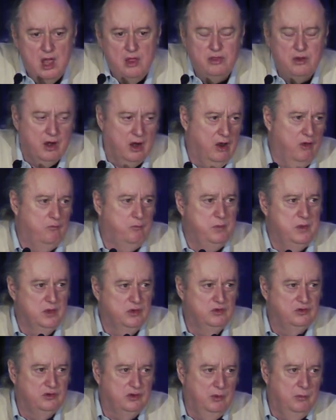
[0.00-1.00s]
there have
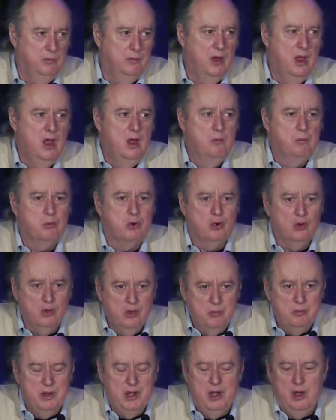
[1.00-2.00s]
been some
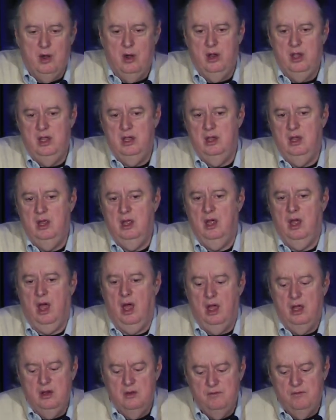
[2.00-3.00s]
preliminary
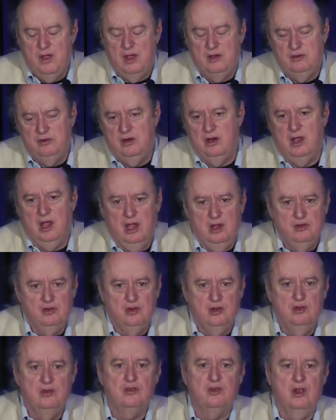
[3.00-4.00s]
uh,
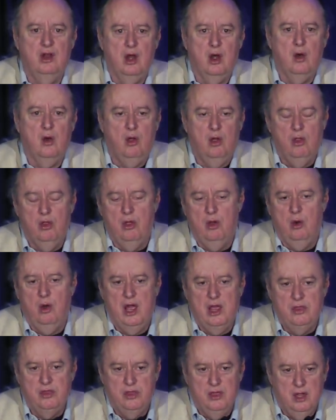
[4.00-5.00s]
investigations there, although
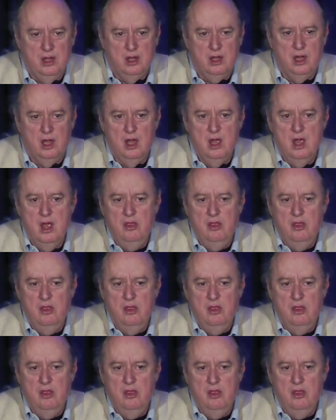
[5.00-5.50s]
I think